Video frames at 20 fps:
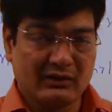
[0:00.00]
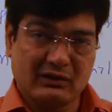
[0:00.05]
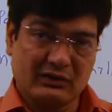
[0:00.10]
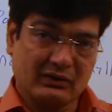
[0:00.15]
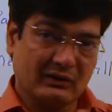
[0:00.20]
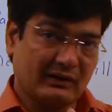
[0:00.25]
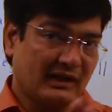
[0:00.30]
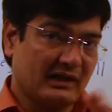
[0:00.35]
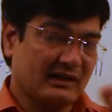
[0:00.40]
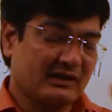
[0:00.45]

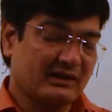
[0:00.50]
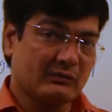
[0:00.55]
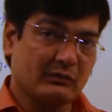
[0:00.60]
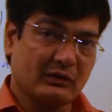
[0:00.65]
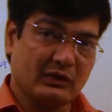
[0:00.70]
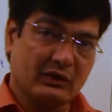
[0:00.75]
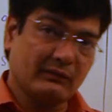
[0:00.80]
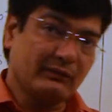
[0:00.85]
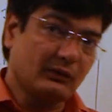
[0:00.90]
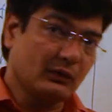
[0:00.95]
so large
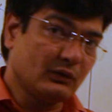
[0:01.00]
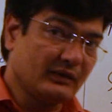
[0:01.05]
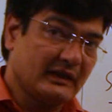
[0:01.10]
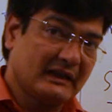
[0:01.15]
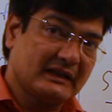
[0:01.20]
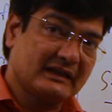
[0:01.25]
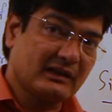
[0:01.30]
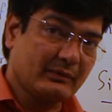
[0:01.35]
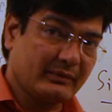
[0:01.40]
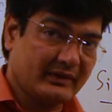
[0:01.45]
number of
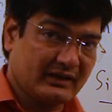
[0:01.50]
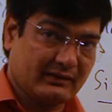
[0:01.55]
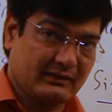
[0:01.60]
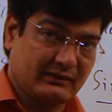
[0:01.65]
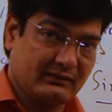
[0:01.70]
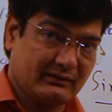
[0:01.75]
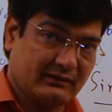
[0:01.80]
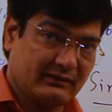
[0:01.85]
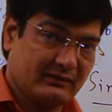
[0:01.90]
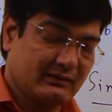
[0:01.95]
ovaries are
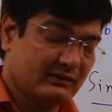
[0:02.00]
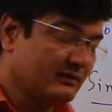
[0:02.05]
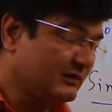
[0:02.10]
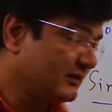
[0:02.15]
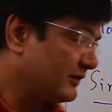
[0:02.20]
present.